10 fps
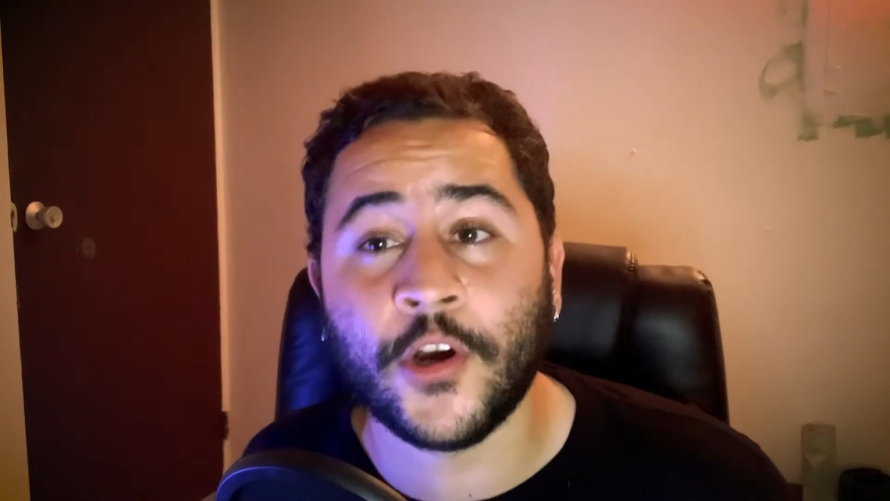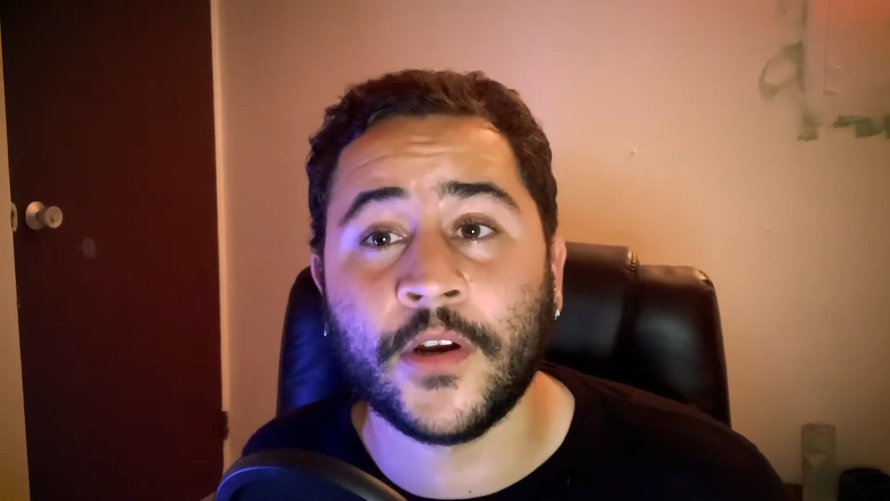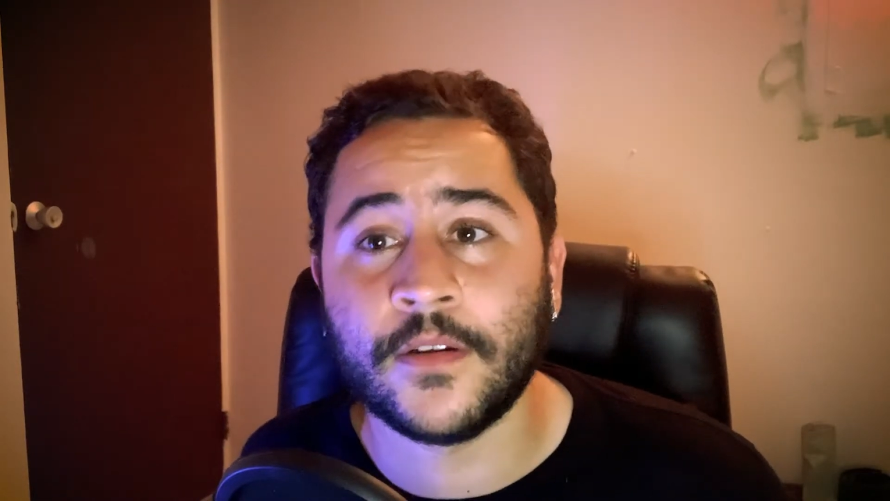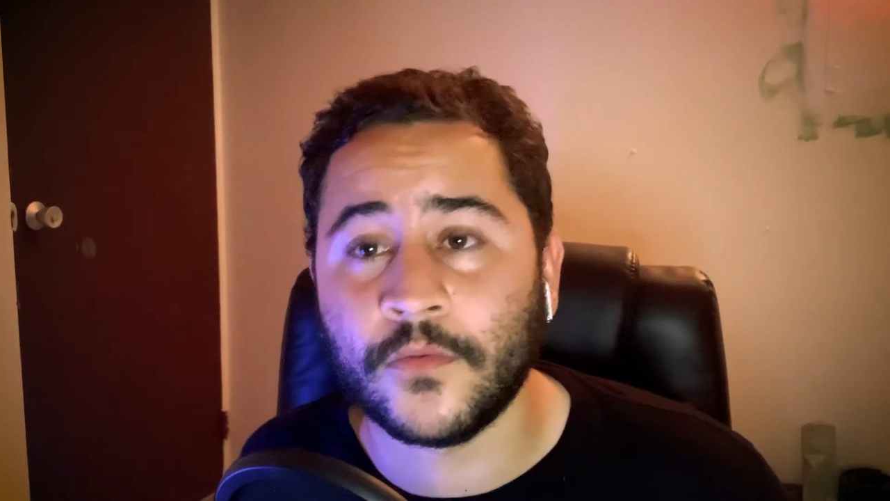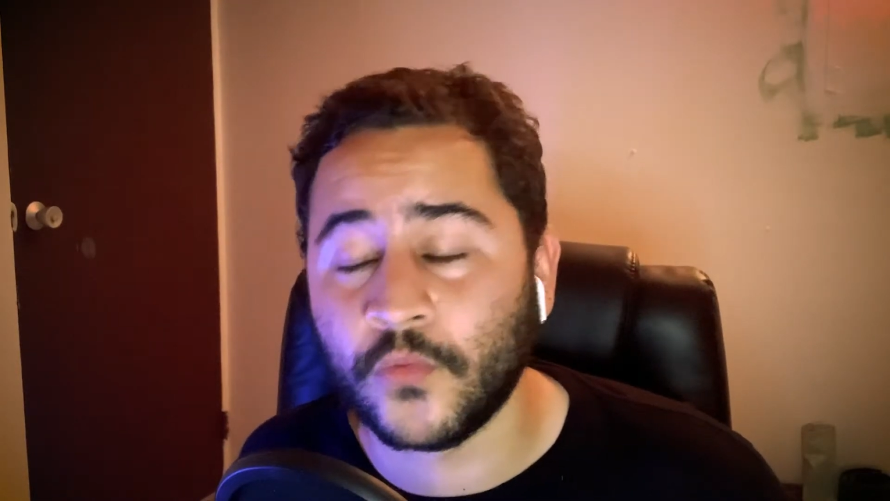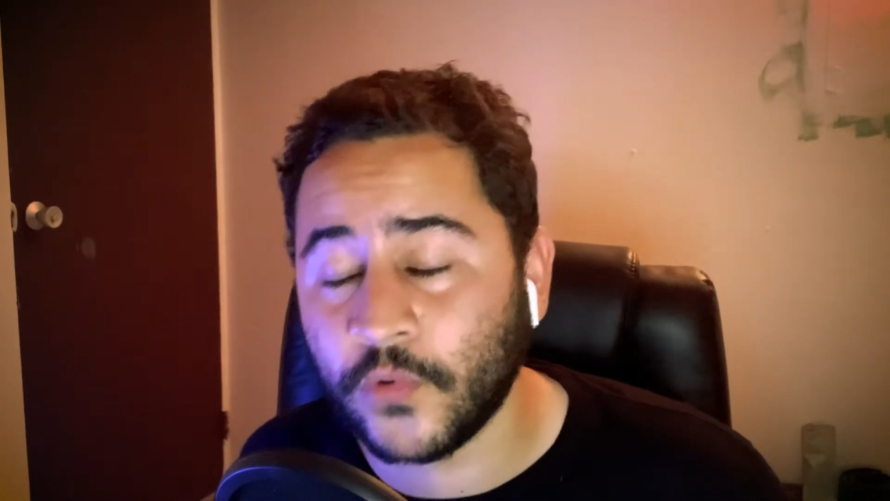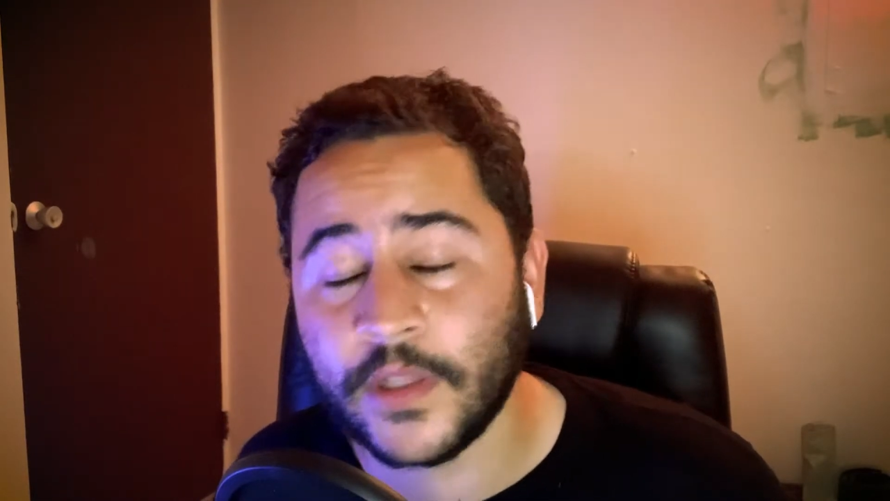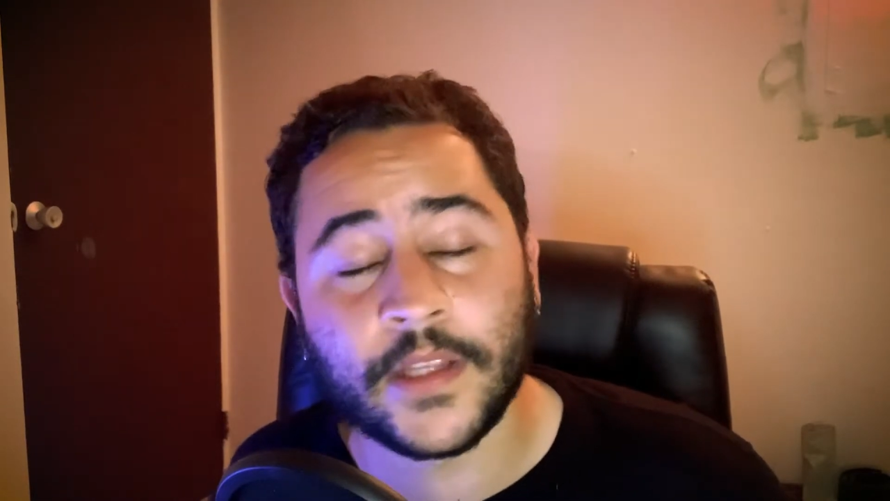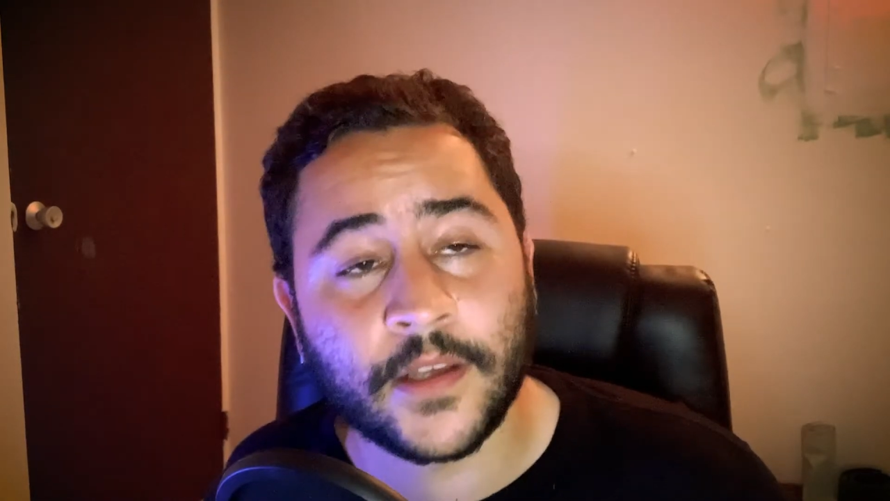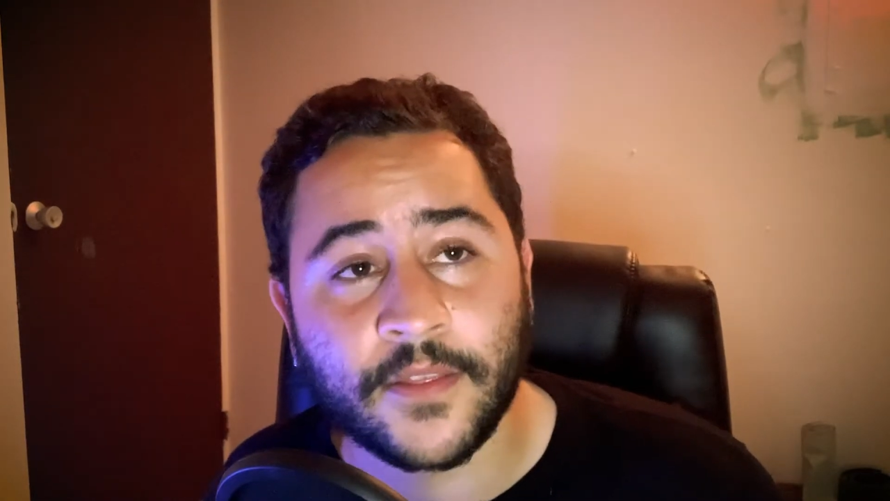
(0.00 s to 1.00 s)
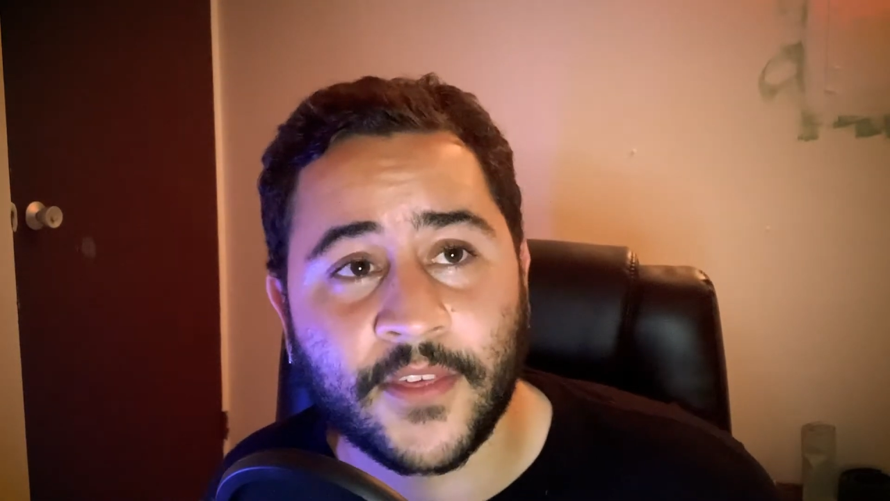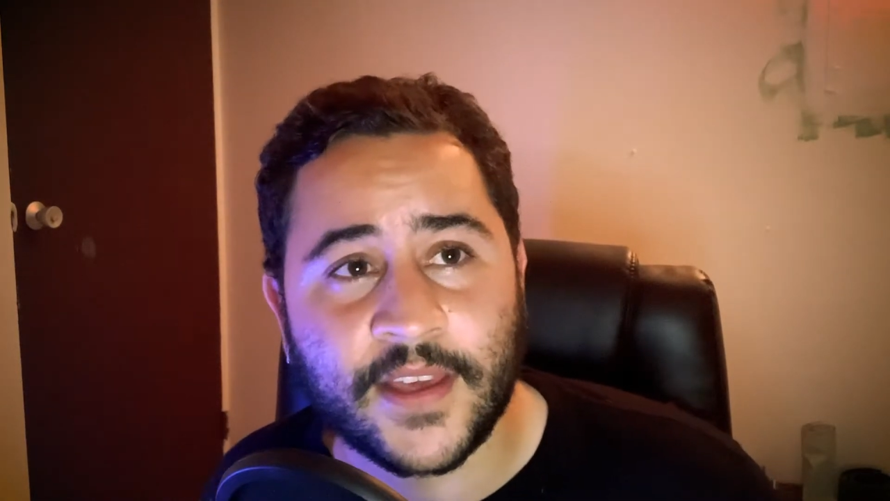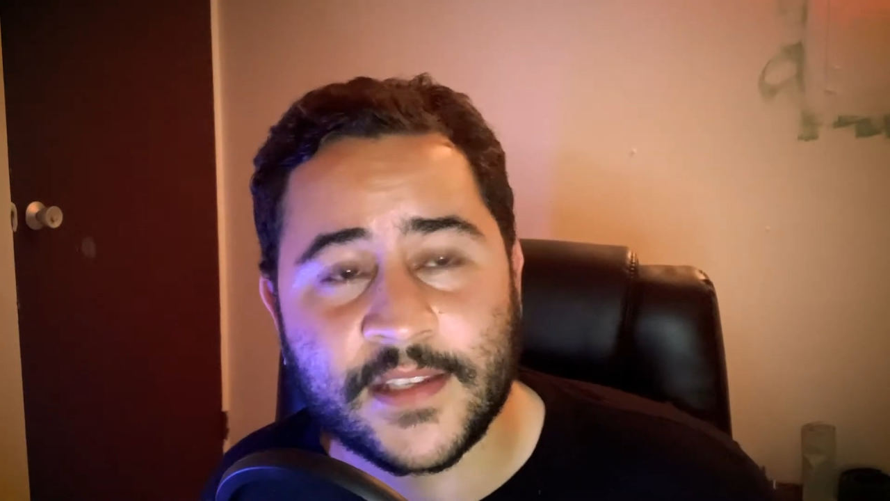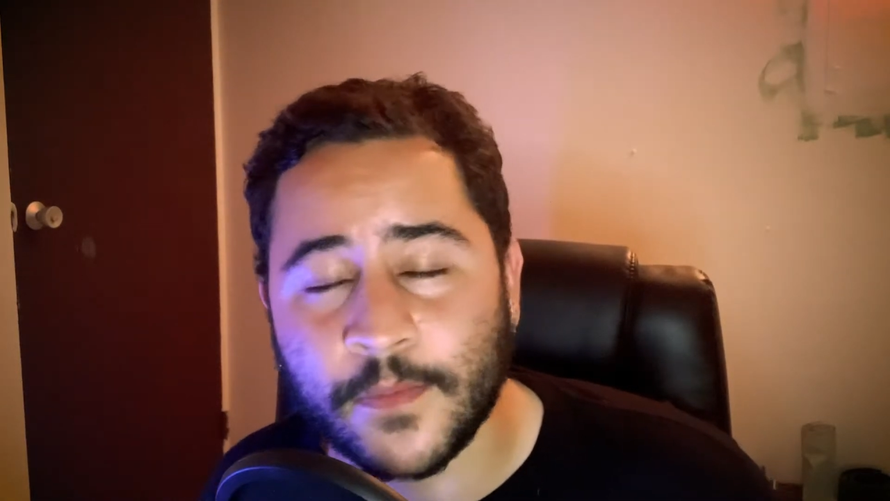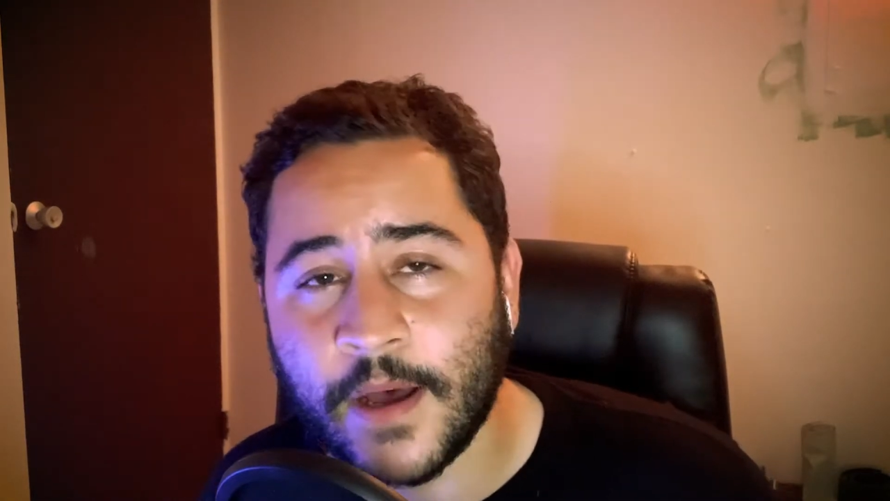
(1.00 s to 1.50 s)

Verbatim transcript: heard really good things